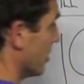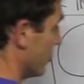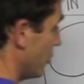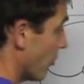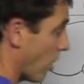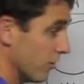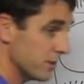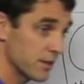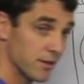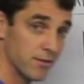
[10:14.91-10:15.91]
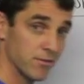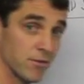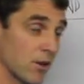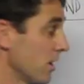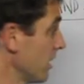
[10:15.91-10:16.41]
Neurons
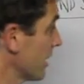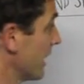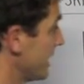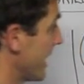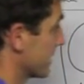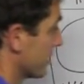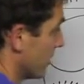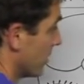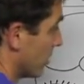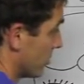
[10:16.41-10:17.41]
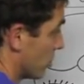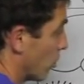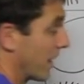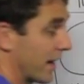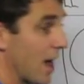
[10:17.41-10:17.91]
connect to
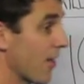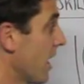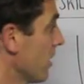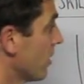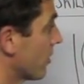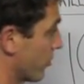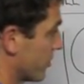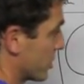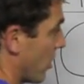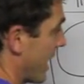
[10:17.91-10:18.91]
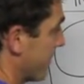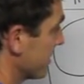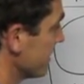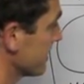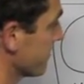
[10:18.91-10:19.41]
one another through
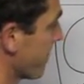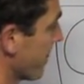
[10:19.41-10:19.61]
synapses.